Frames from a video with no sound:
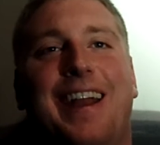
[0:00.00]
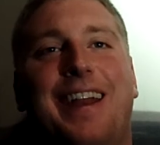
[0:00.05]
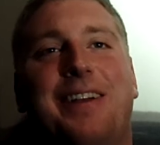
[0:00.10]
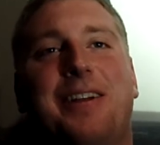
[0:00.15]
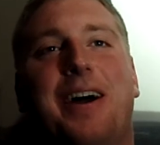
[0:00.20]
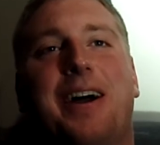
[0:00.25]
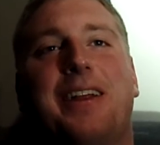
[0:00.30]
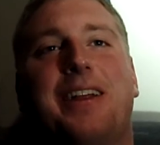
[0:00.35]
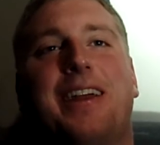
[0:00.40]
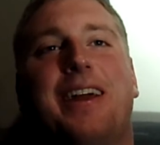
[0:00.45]
I
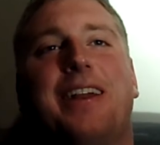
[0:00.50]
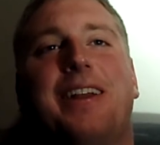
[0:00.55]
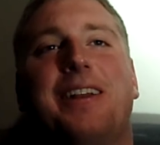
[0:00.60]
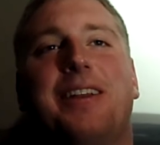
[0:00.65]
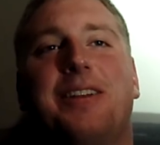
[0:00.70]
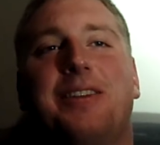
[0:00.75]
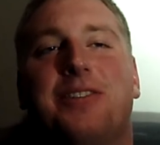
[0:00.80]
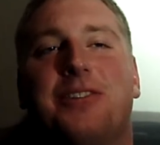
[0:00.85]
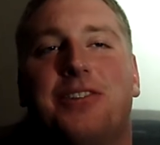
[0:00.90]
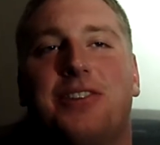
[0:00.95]
did. I kind of
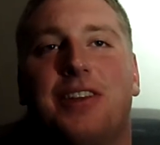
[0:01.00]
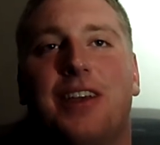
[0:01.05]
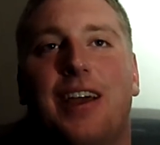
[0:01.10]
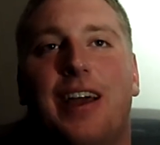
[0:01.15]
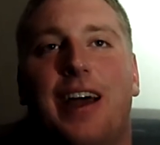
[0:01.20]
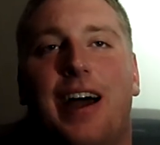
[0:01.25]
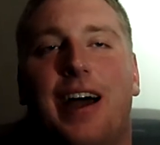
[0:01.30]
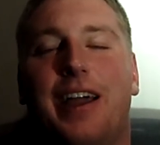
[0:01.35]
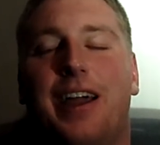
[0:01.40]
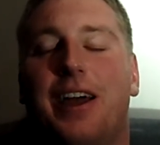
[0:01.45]
did.
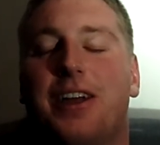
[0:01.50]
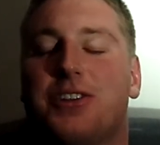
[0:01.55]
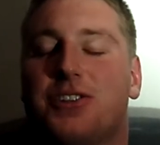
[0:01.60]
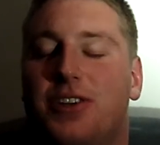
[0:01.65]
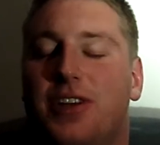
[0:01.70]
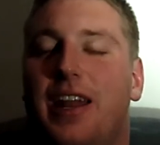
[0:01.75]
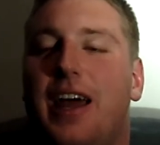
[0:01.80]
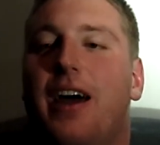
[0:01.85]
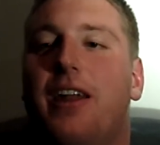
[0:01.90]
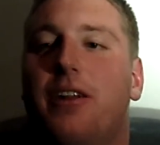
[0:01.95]
I kind of
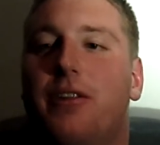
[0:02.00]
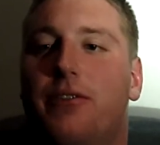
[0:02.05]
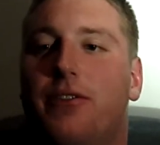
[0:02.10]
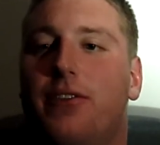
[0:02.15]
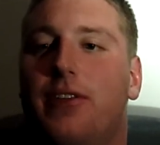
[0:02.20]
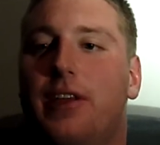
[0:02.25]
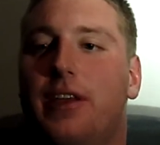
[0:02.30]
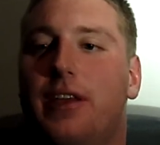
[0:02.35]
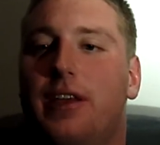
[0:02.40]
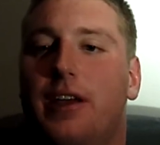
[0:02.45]
stood out
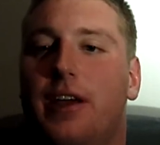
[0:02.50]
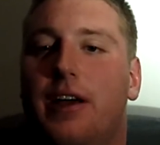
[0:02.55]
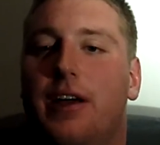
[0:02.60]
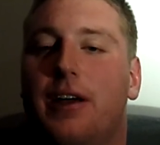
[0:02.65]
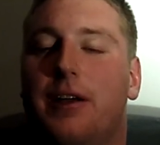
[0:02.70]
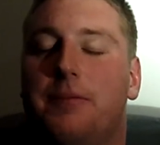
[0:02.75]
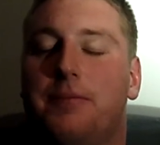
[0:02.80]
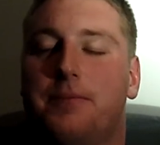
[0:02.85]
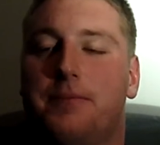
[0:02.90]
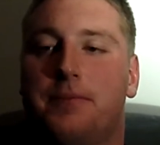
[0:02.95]
of the
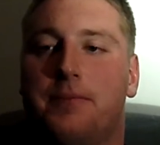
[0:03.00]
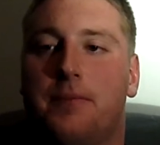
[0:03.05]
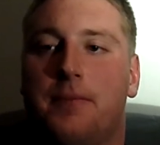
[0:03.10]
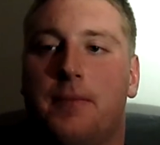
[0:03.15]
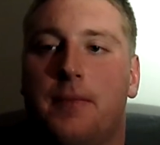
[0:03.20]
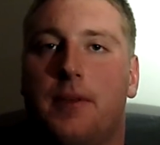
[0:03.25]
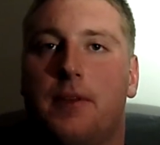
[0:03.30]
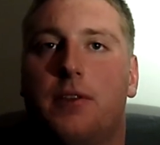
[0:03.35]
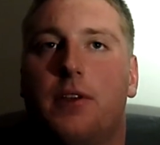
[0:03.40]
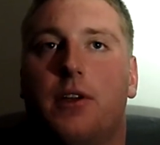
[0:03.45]
uh,
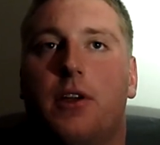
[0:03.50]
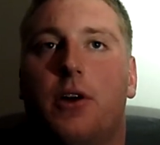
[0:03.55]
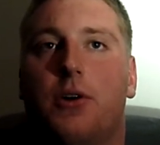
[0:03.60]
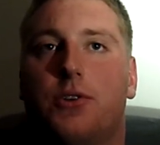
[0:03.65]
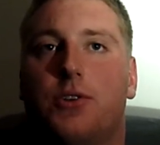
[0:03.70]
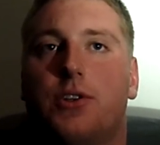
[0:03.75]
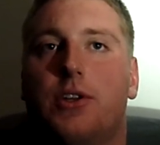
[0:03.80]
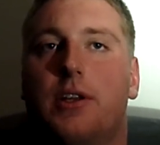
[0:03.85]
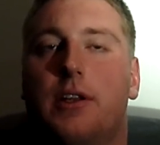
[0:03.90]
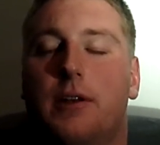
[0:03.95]
the
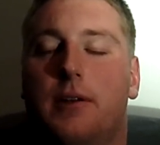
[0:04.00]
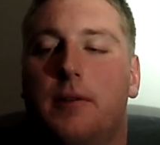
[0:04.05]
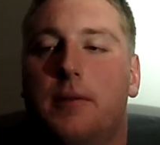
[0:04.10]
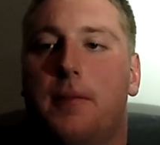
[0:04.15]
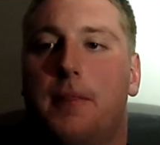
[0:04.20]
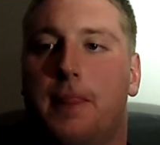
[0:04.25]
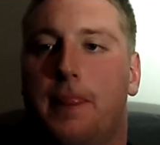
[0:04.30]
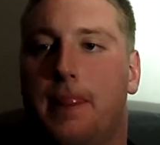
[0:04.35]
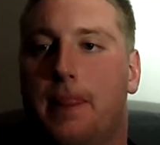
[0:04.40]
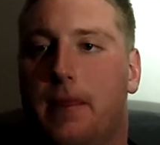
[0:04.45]
coaching
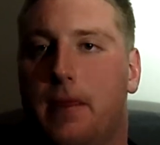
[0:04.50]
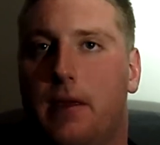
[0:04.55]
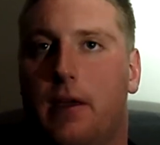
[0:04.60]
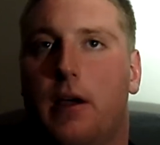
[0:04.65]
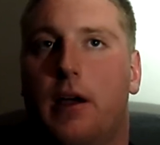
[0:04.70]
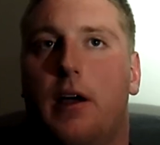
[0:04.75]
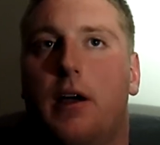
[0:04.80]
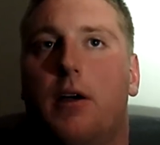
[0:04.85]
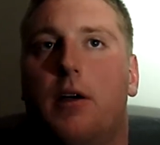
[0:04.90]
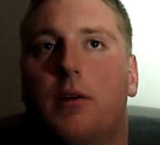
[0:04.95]

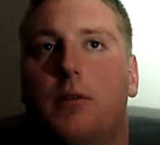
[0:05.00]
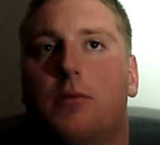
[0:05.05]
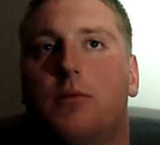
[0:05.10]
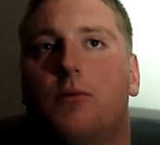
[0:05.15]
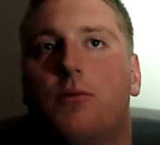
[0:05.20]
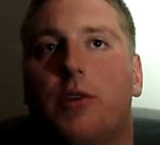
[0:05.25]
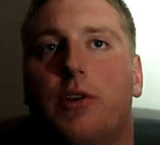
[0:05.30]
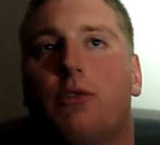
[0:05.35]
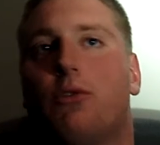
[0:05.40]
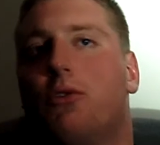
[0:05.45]
uh,
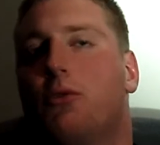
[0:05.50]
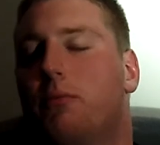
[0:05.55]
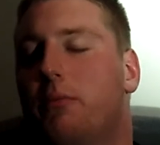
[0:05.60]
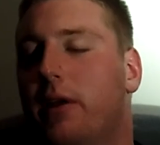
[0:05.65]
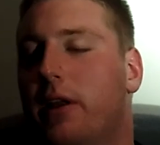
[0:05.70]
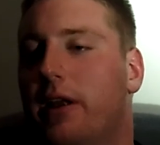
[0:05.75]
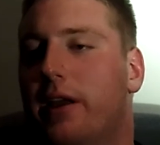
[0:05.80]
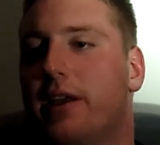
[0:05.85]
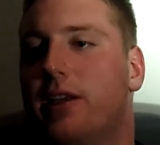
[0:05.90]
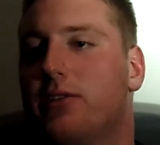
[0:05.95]

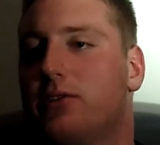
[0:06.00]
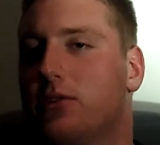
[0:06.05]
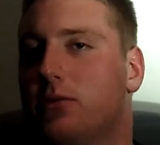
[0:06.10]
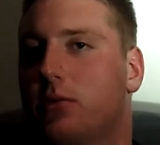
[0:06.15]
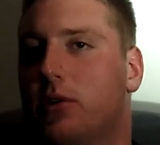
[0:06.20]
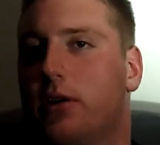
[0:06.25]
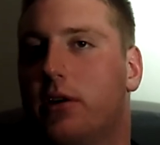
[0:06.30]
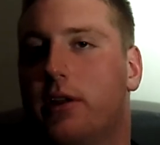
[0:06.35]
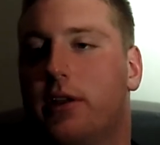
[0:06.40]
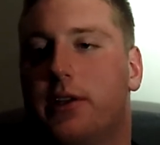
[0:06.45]
recruitment. I guess the
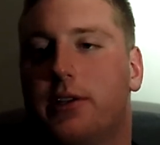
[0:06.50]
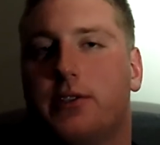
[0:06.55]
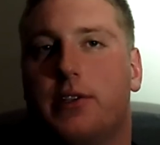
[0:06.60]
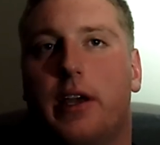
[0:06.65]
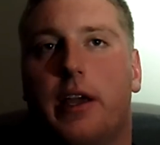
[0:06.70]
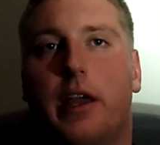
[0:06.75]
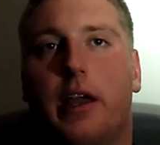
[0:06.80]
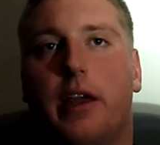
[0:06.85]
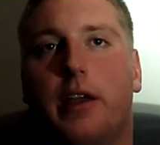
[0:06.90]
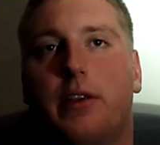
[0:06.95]
word is.
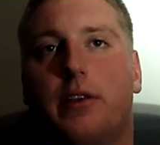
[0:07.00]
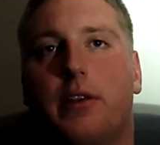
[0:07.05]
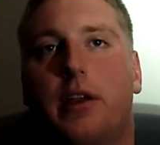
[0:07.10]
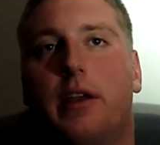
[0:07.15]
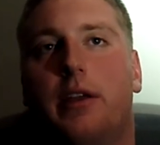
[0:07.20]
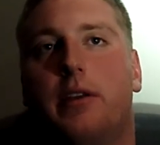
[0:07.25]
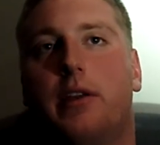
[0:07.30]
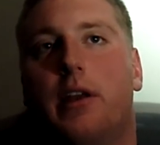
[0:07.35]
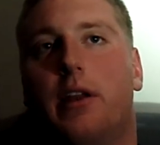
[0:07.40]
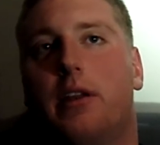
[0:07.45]
I, I,
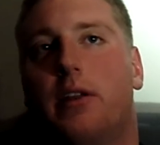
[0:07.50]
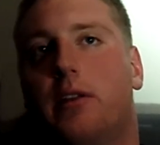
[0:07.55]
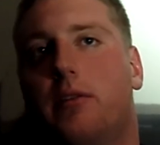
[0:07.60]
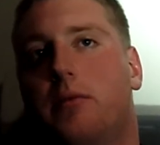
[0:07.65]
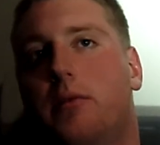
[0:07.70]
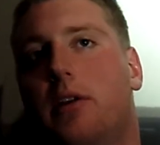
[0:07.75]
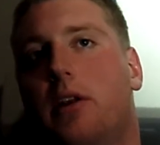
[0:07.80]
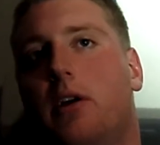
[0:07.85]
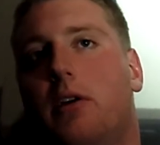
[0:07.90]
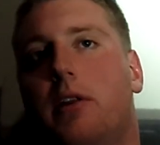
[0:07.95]
I kind of
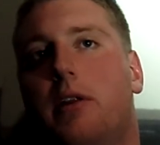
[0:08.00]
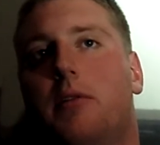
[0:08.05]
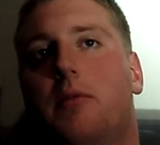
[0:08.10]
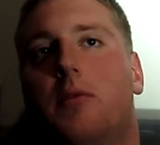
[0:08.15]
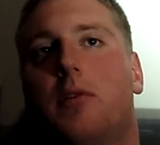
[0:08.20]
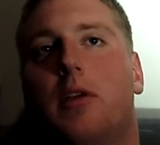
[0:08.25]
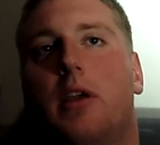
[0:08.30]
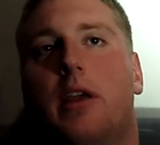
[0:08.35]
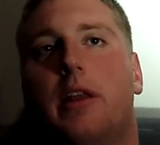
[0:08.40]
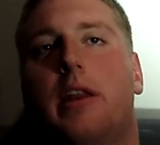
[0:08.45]
you know didn't
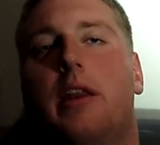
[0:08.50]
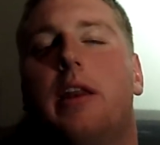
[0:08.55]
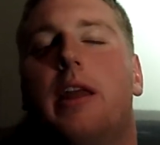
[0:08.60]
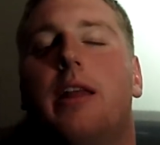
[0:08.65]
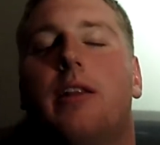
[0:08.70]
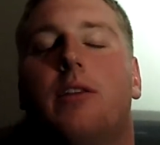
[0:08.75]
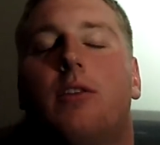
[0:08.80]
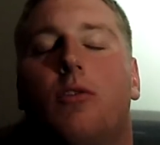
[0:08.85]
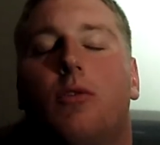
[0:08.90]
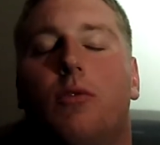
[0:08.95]
didn't
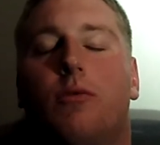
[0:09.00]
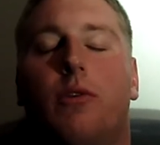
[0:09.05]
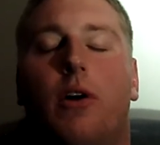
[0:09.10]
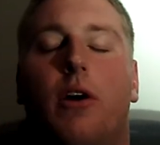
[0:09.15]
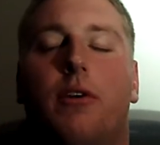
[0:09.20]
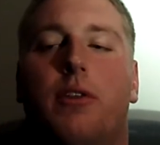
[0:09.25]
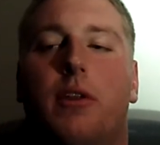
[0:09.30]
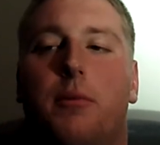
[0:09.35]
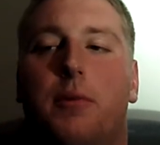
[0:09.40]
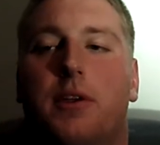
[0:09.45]
get too
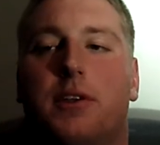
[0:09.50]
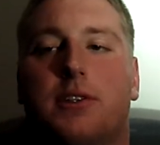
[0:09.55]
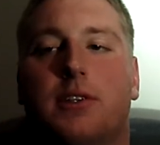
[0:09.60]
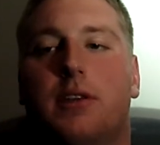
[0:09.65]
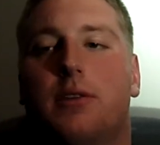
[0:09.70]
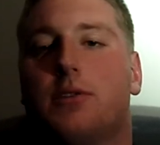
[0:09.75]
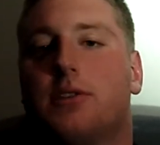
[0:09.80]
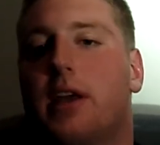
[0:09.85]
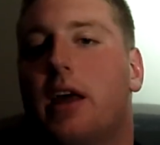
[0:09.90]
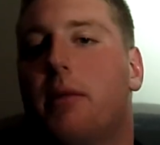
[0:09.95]
involved in it because
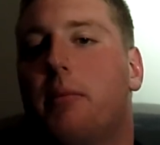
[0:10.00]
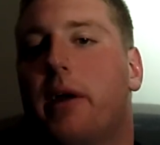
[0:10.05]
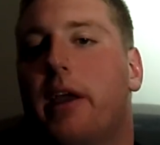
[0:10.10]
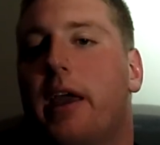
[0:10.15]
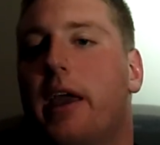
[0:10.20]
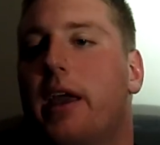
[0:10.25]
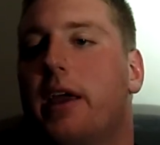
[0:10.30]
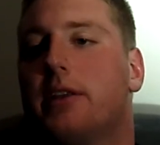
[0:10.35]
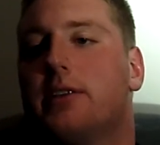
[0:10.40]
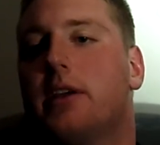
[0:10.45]
it was out of my
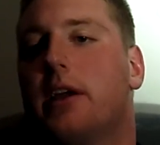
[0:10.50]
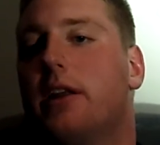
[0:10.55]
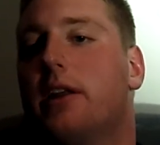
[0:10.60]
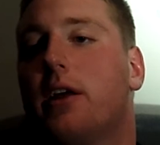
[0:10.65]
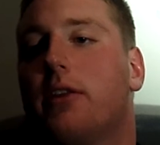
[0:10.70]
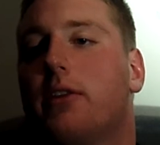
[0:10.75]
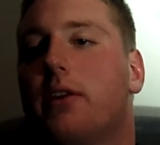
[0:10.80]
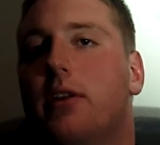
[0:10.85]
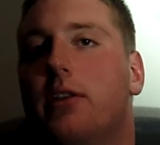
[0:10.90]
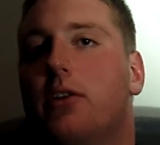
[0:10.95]
hands. I had
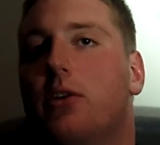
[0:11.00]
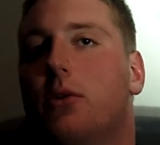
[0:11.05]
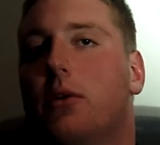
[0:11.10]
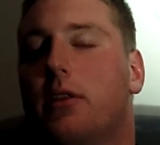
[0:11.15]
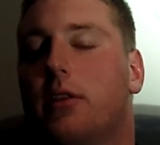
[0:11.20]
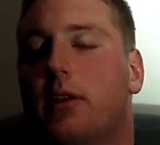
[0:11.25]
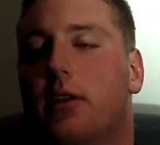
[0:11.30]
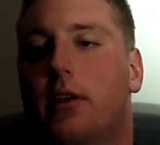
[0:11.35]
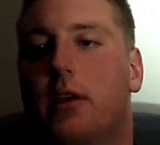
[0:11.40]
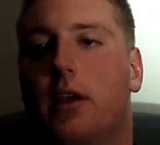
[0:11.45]
nothing to do
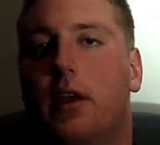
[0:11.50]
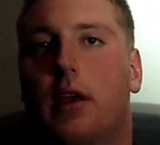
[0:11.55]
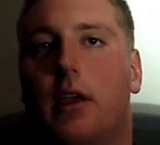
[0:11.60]
with it.